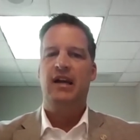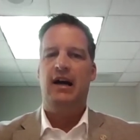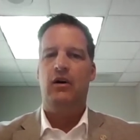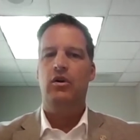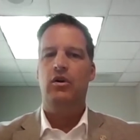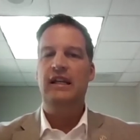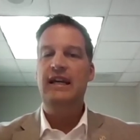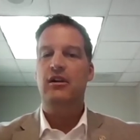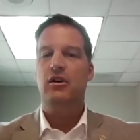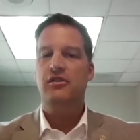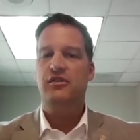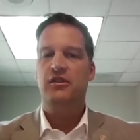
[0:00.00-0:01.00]
our
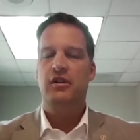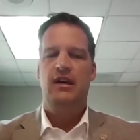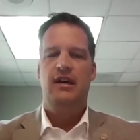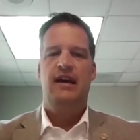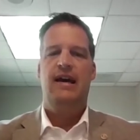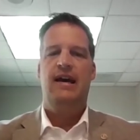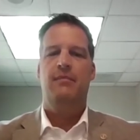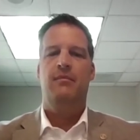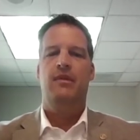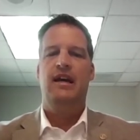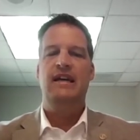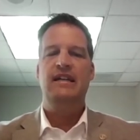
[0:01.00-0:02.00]
leaders um,